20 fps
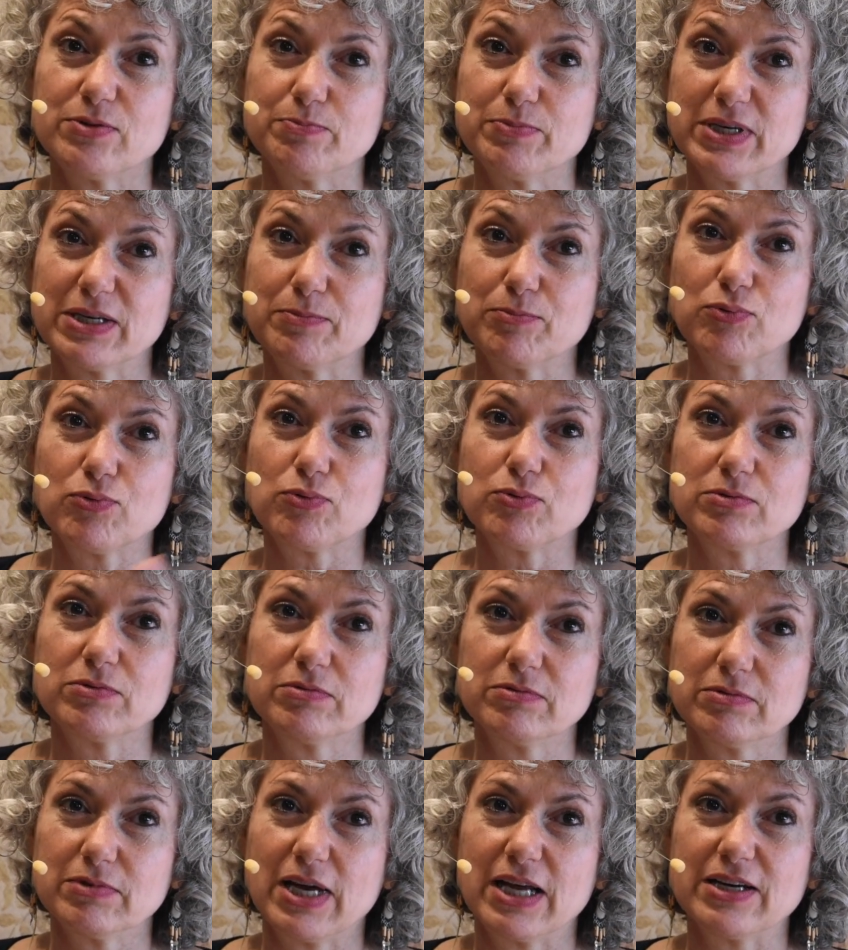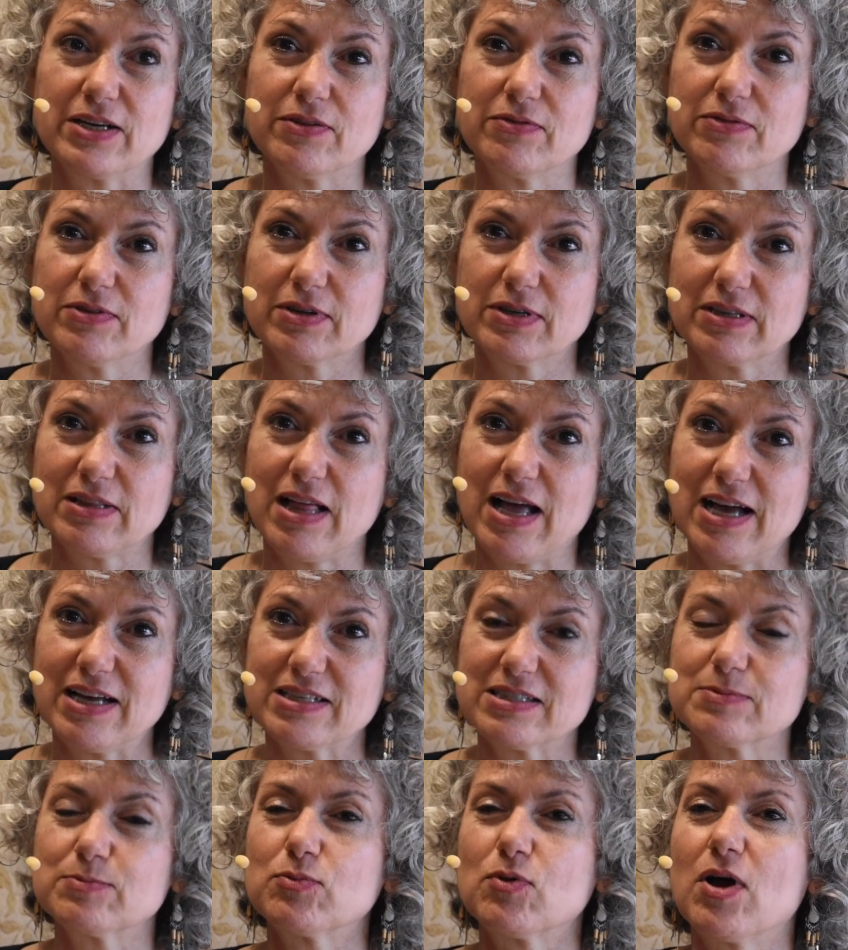big end of the
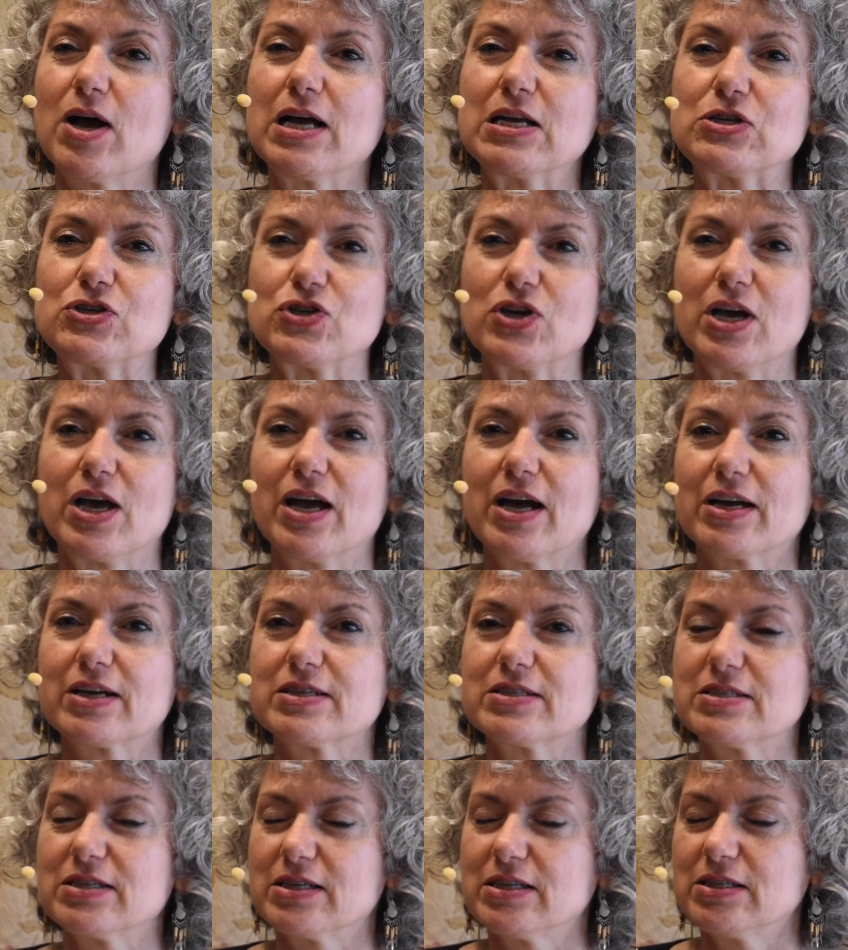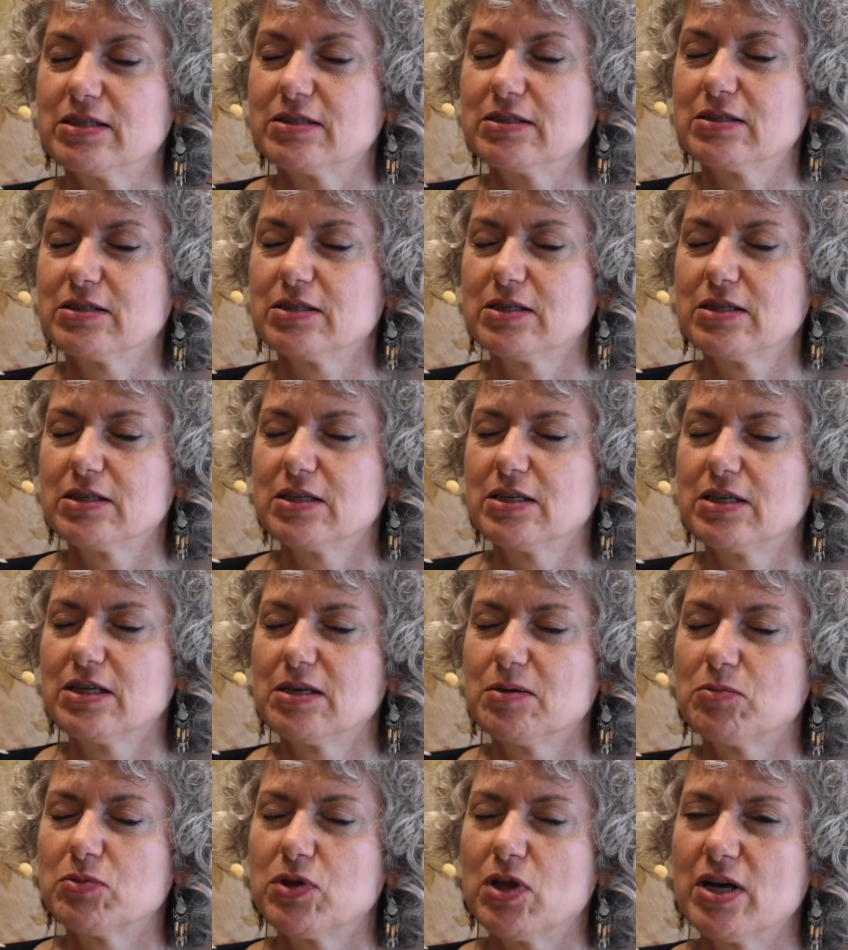class project, and
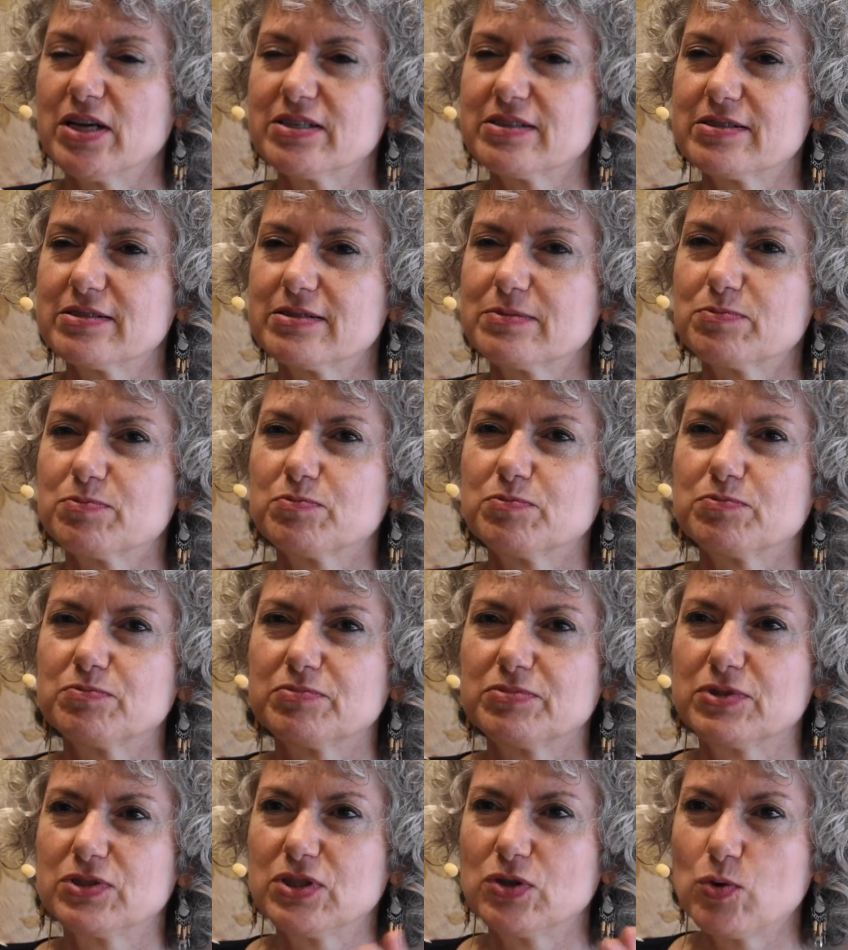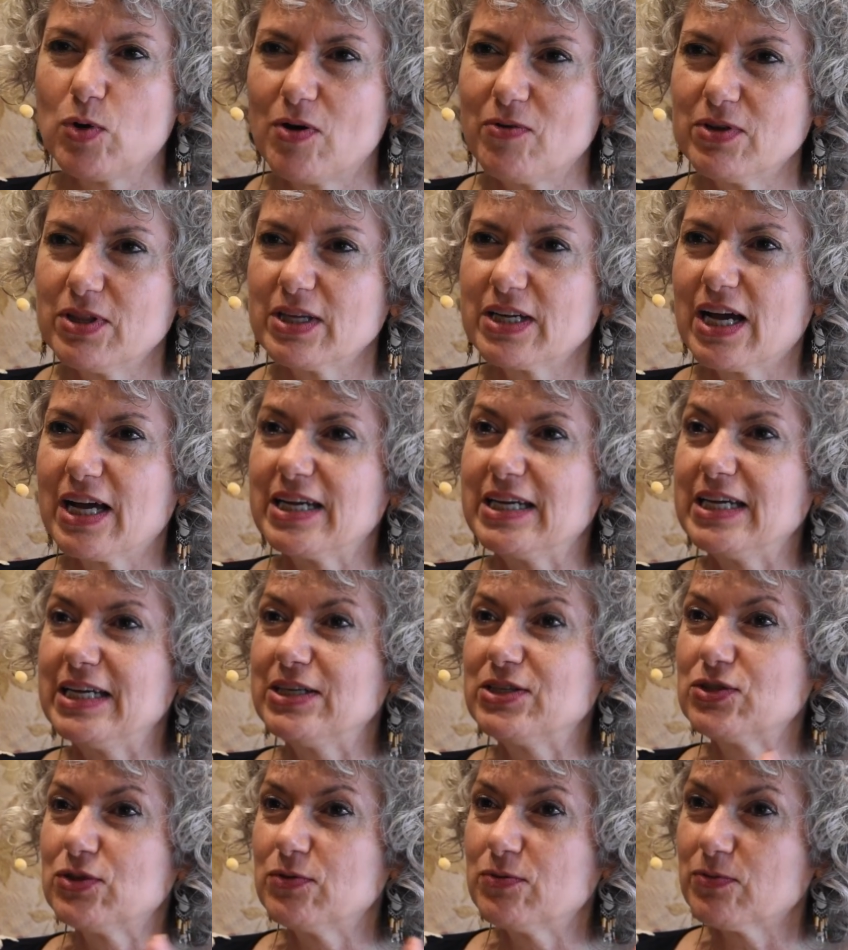plus do everything I
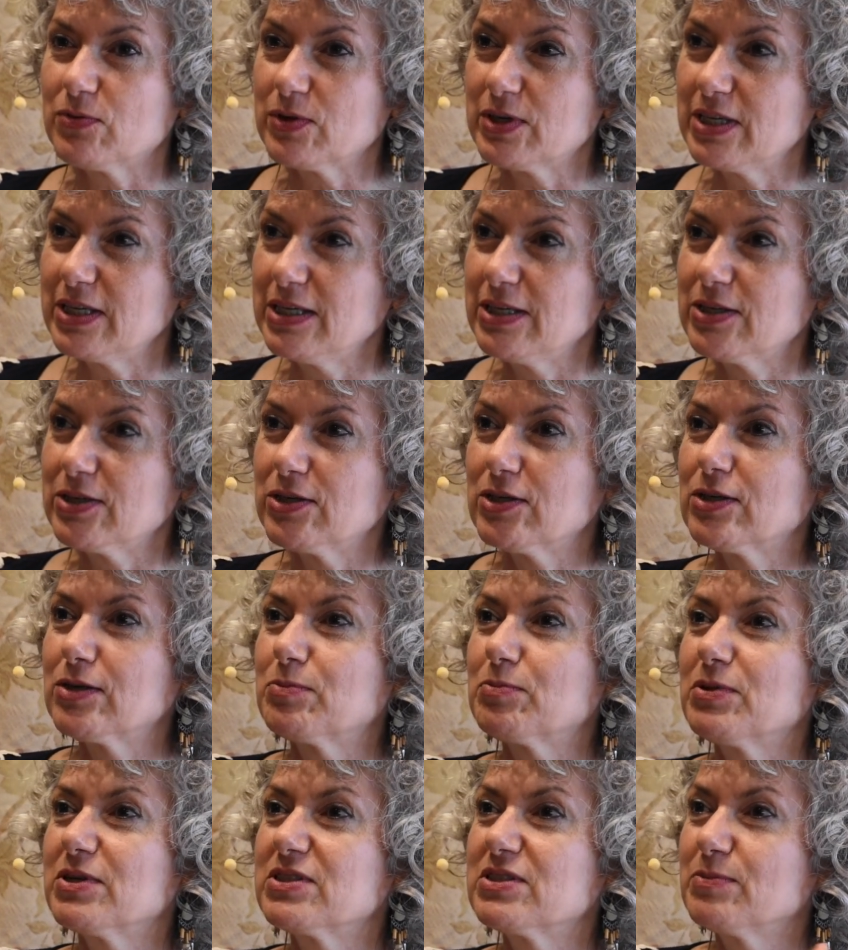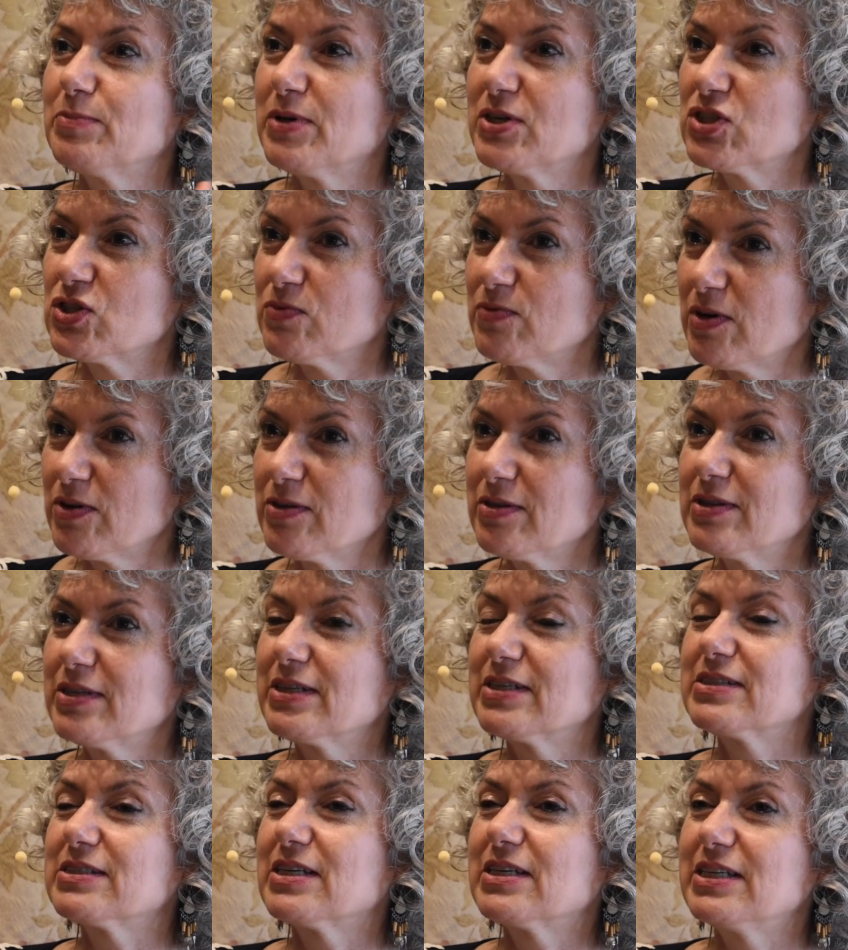need to for here, plus a bunch of other
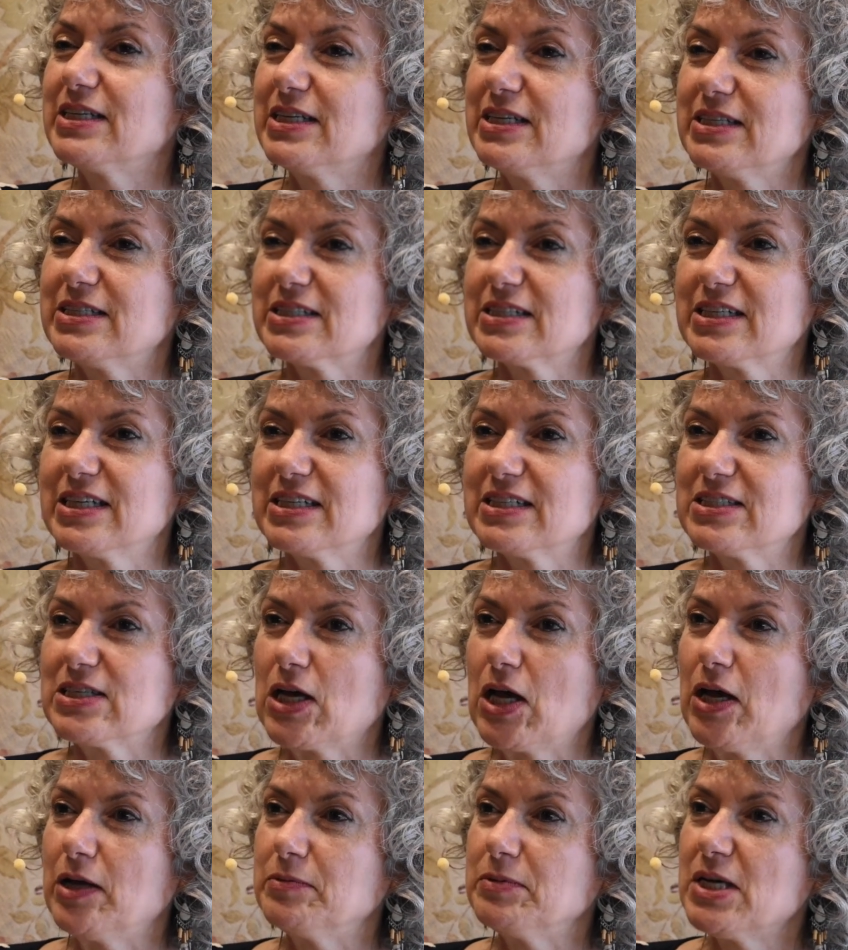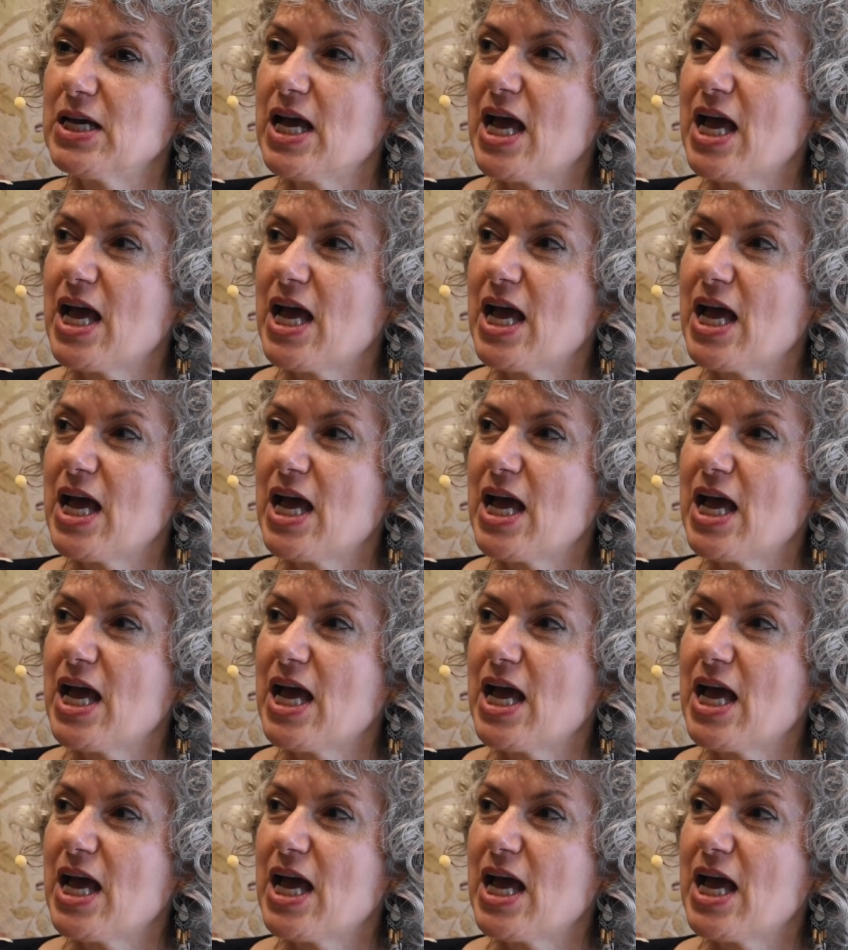things I needed to get done.